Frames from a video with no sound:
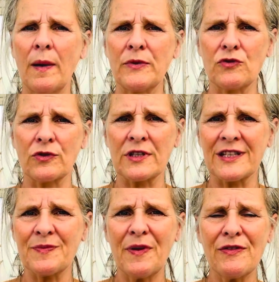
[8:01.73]
be drawn to the
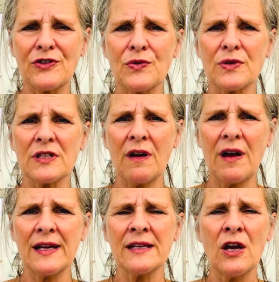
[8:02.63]
spiritual
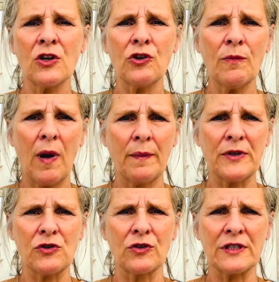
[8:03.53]
side, you might be
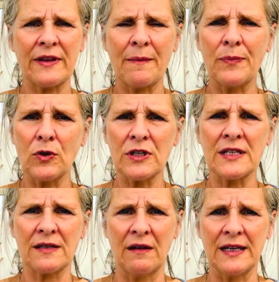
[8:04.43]
drawn to that body
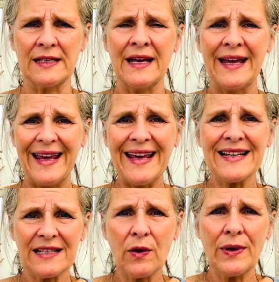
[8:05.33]
side.
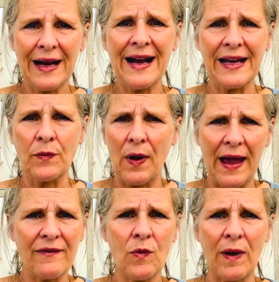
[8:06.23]
It's okay,
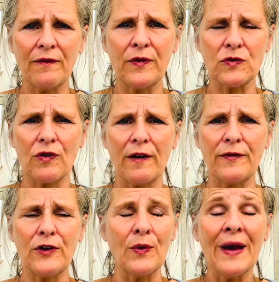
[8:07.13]
whatever one feels right for
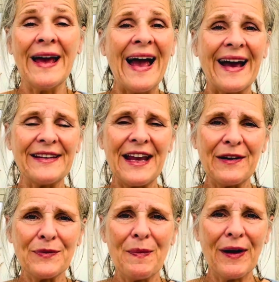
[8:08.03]
you. And
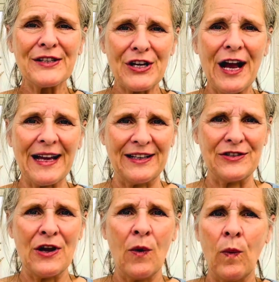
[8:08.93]
it might change.
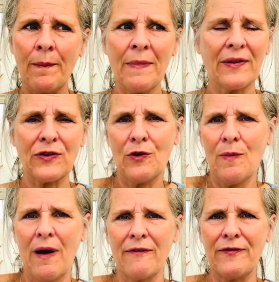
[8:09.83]
One month you
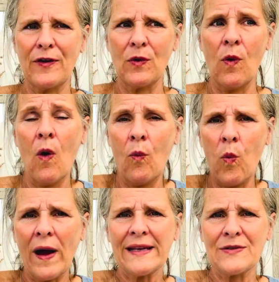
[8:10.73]
might feel
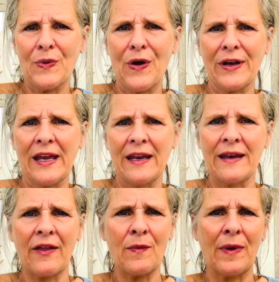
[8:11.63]
one is working,
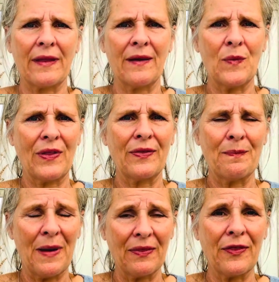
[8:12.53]
another
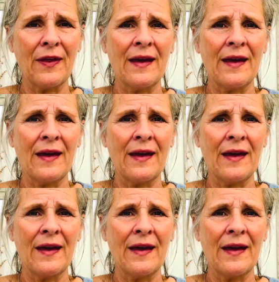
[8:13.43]
month